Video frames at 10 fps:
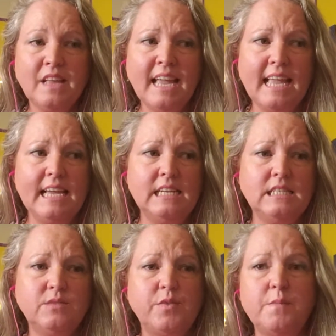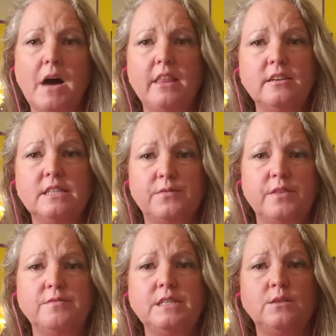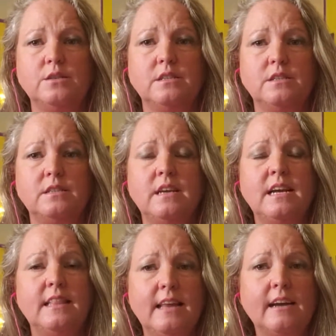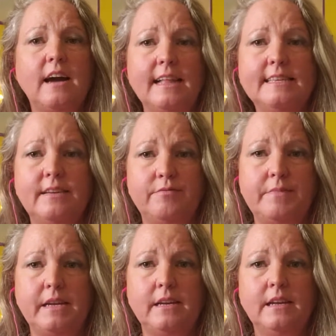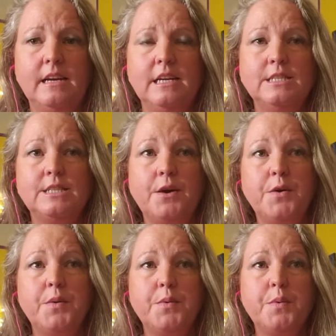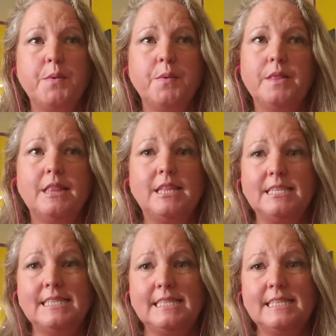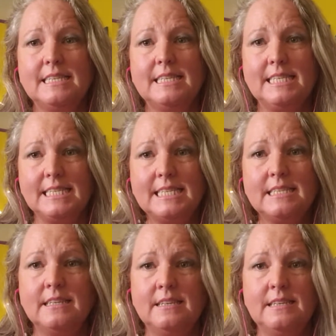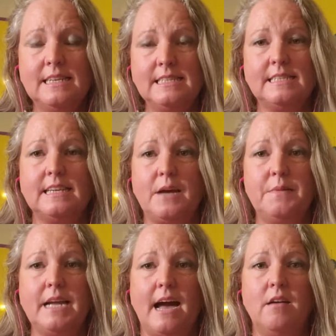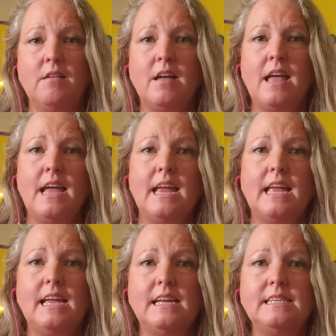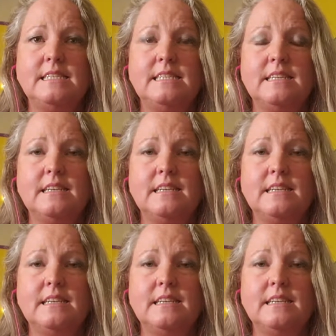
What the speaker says: and from other different resources that God gave me. So this that is coming out is,